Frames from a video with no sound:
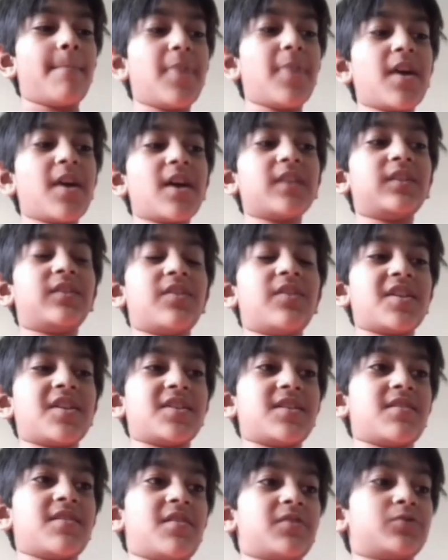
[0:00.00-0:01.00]
But
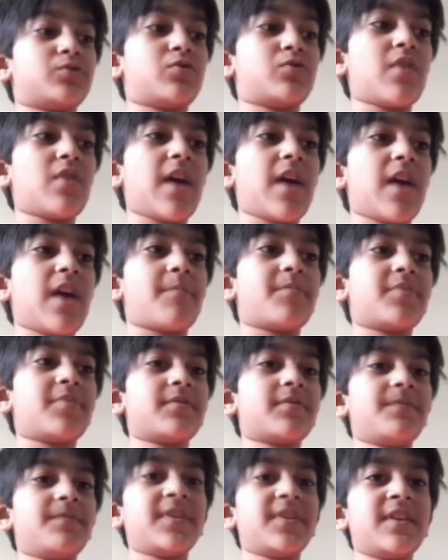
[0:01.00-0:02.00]
this is our trap.
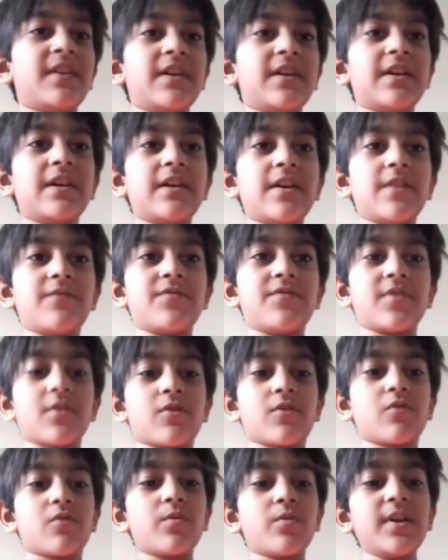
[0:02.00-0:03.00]
If the
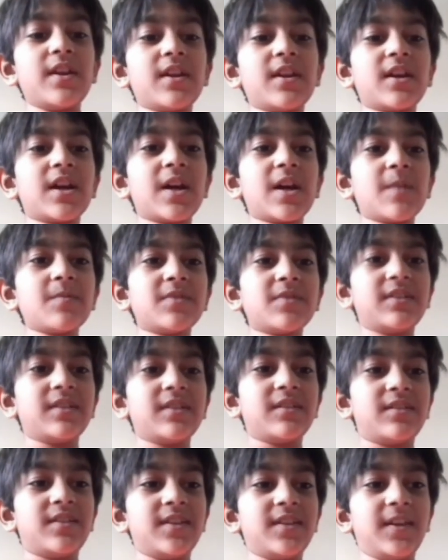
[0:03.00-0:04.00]
queen comes
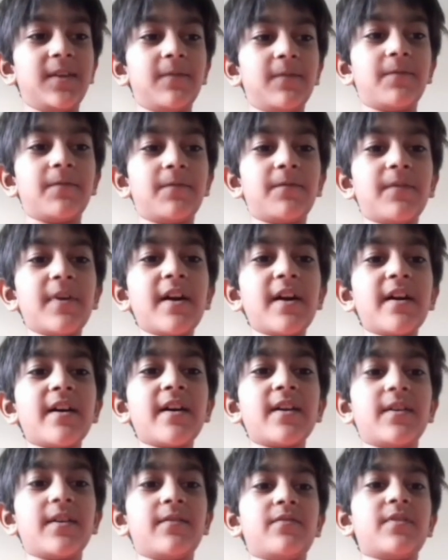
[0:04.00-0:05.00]
to
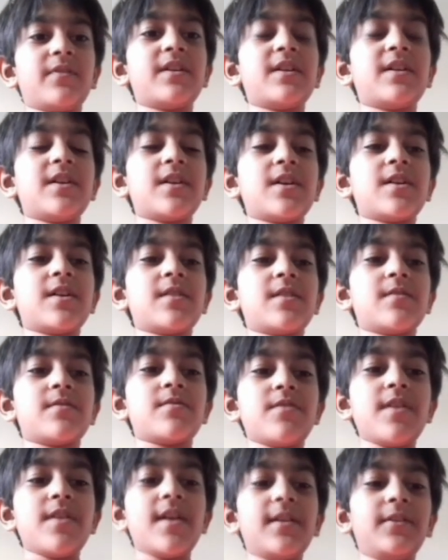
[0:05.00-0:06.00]
d5,
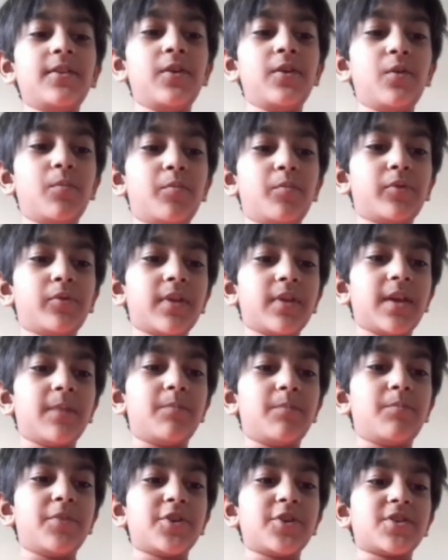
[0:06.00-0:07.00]
then you
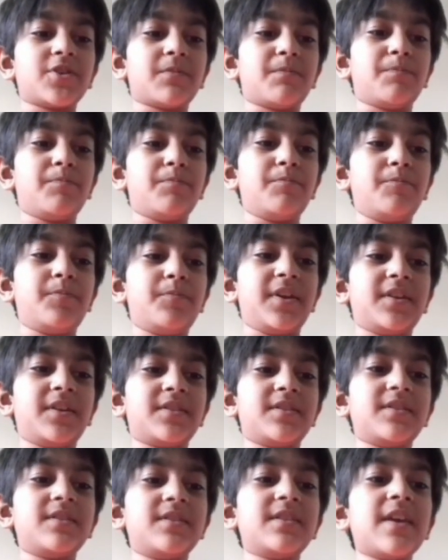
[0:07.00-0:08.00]
play bishop
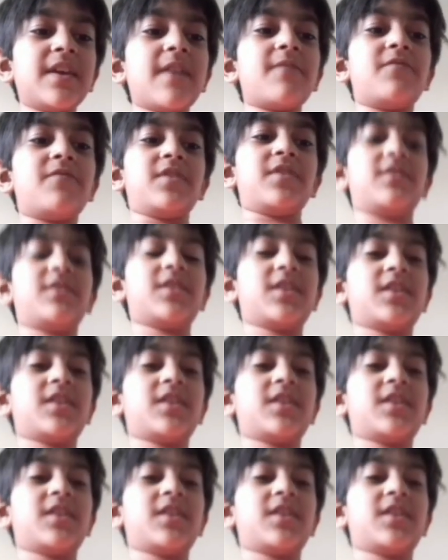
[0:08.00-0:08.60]
b7.